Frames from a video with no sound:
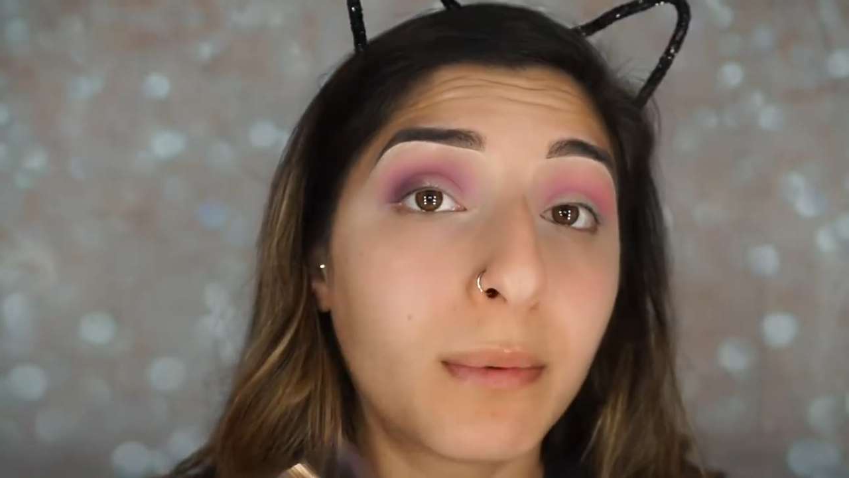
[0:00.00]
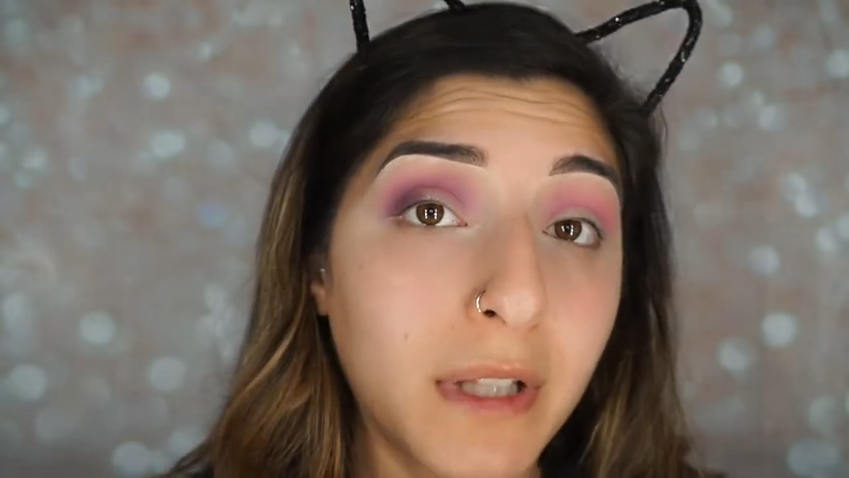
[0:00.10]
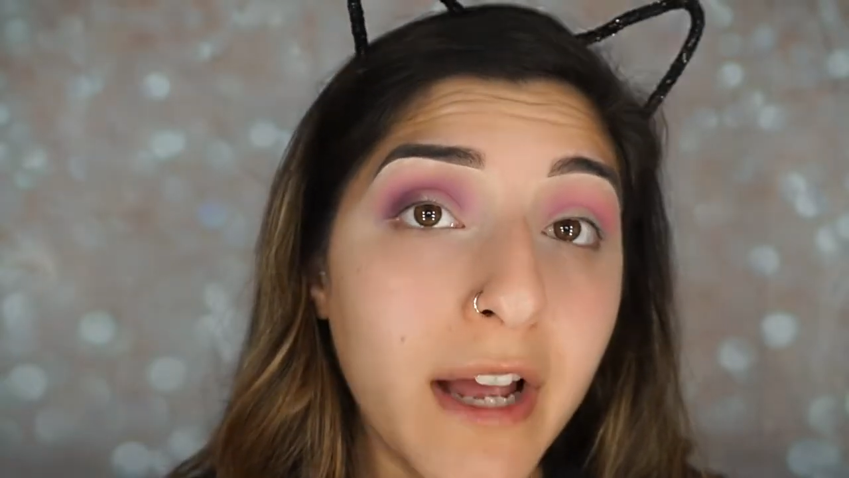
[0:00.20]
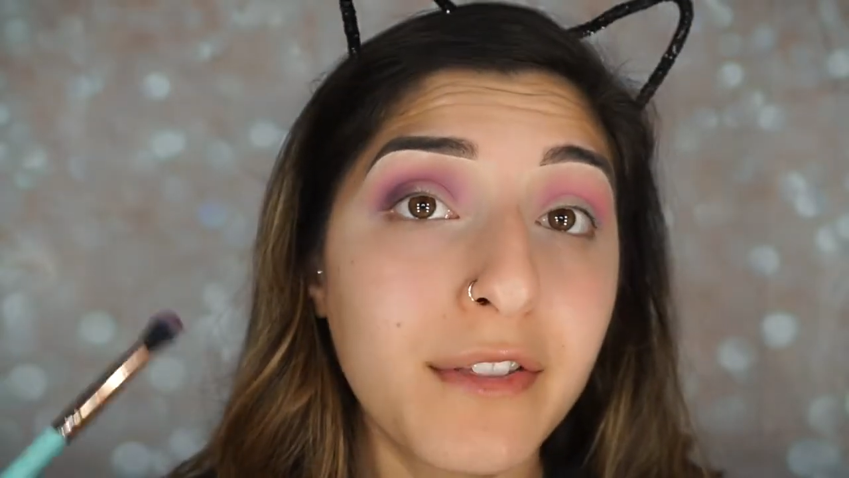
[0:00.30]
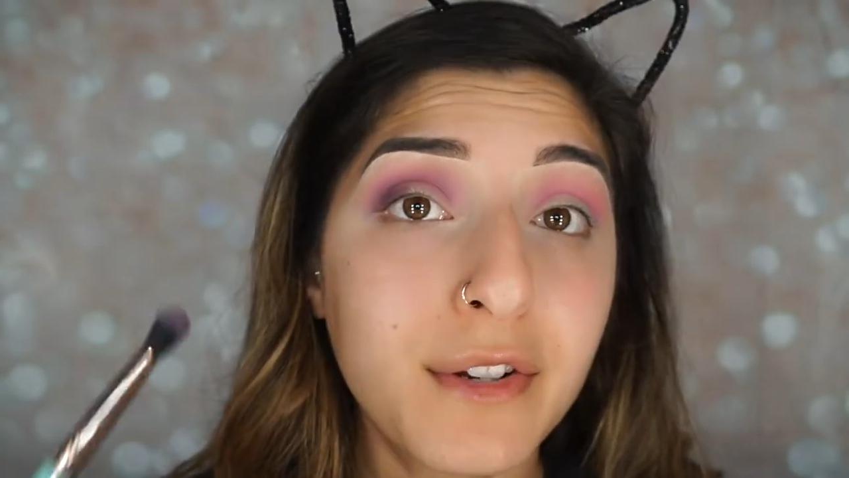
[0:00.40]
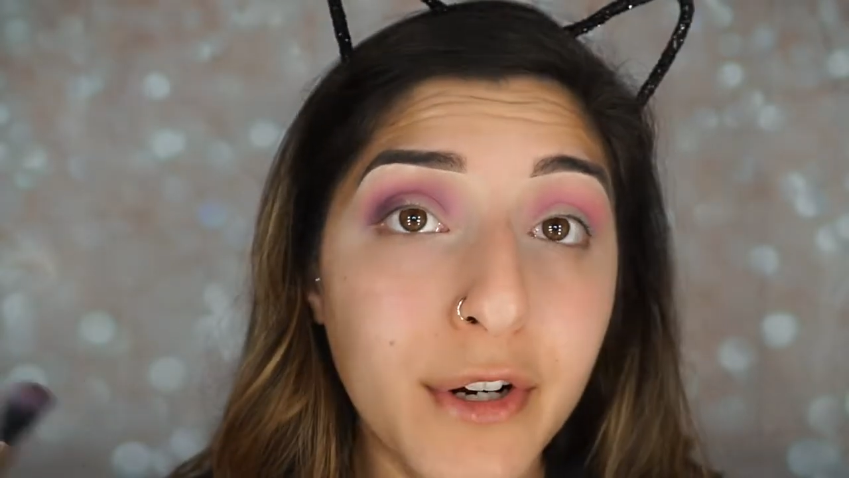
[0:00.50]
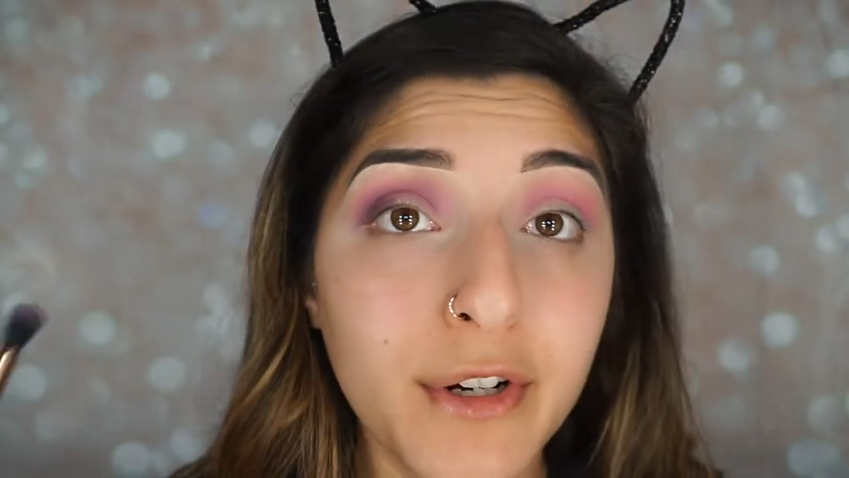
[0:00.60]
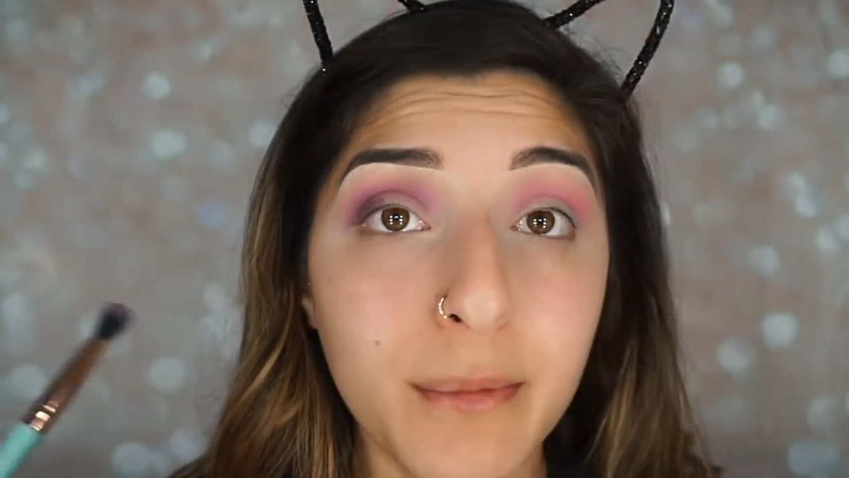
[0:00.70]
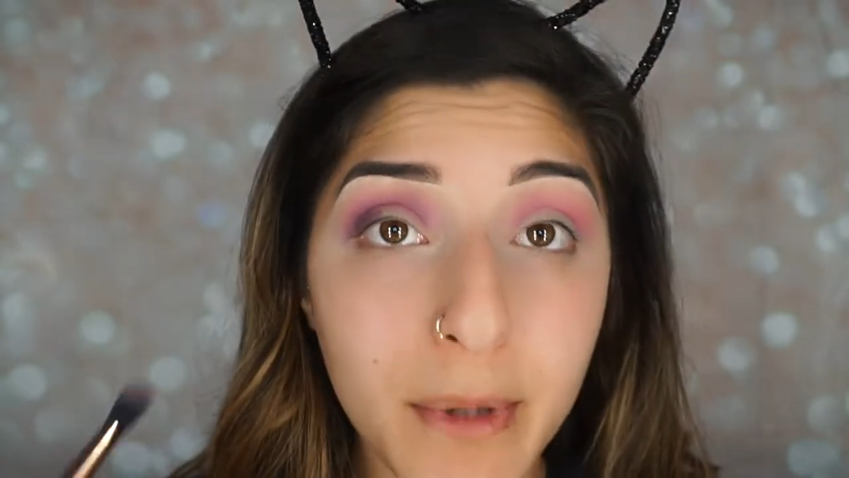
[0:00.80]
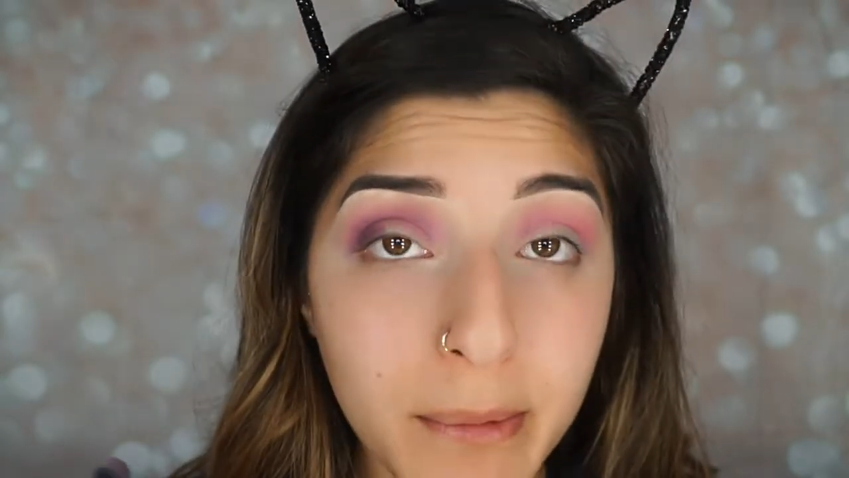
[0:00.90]
apply the
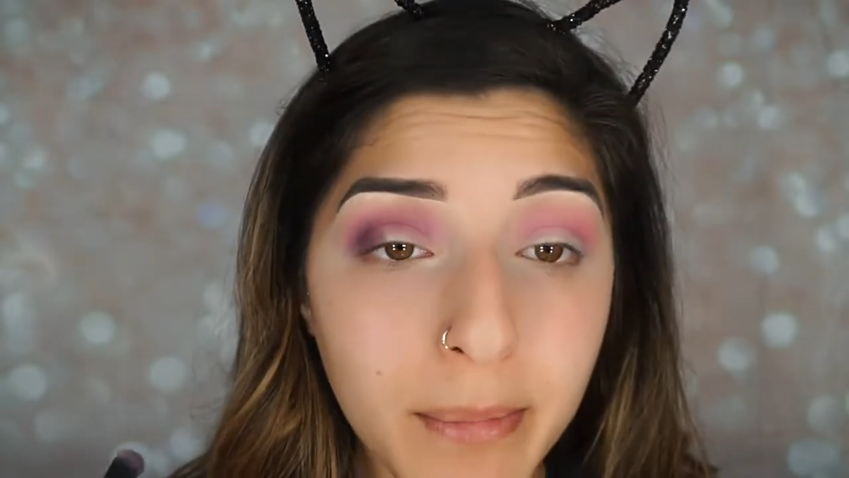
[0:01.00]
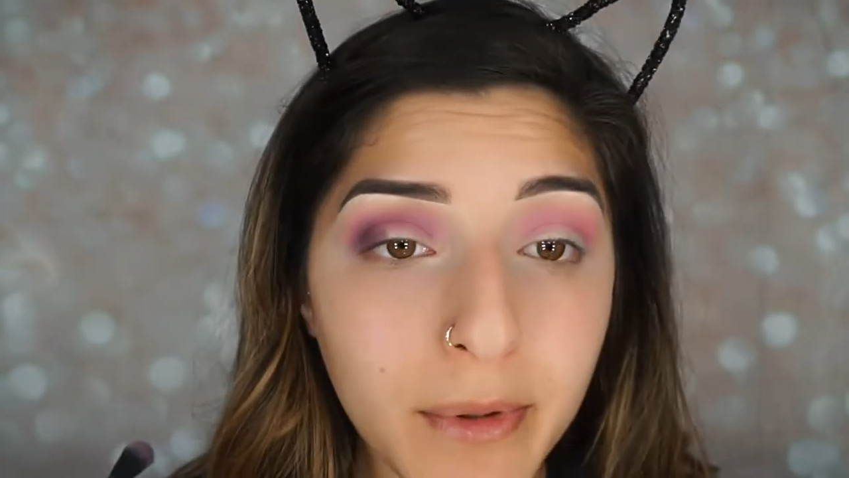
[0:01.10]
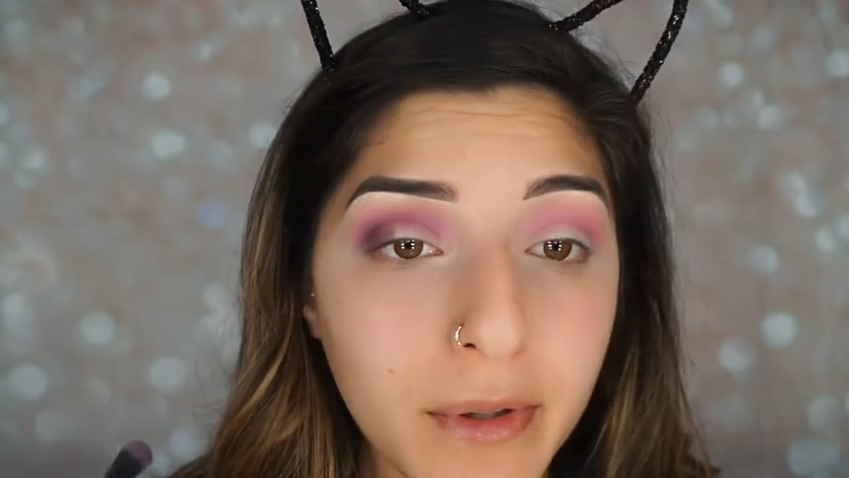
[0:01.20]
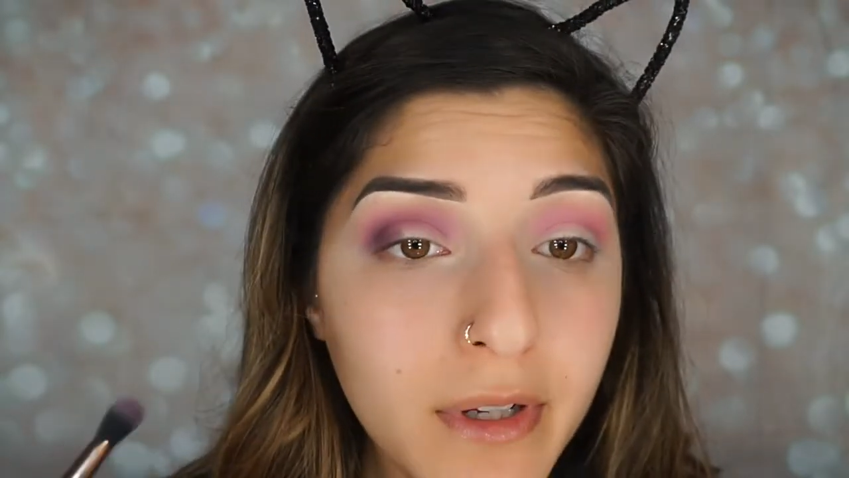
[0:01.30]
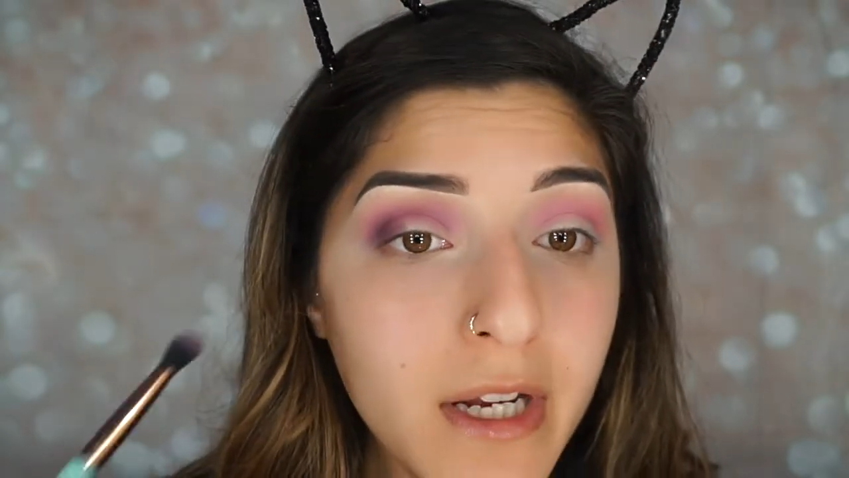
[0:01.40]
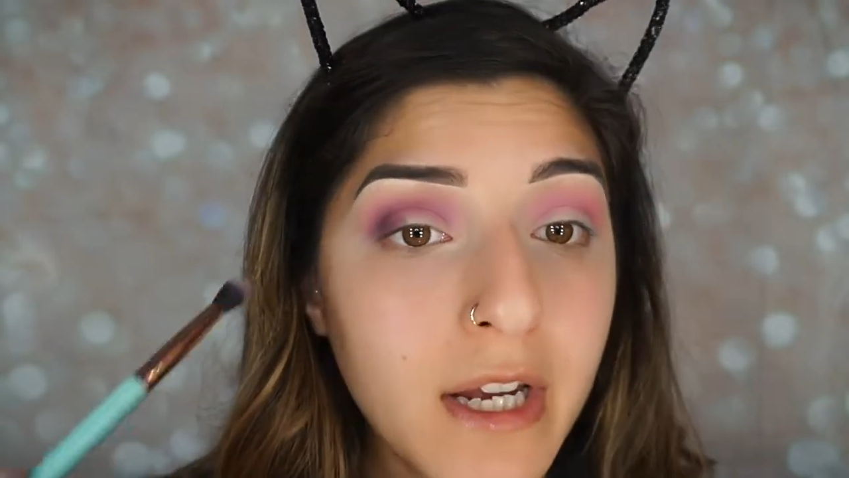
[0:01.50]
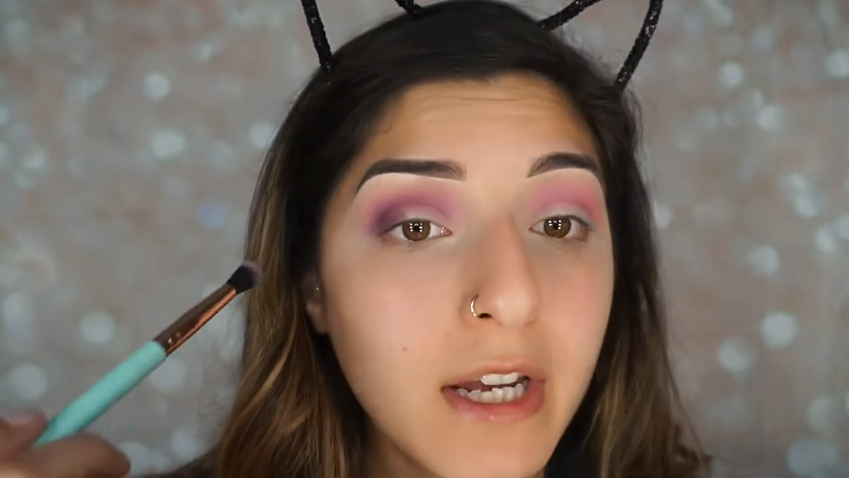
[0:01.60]
darker purple,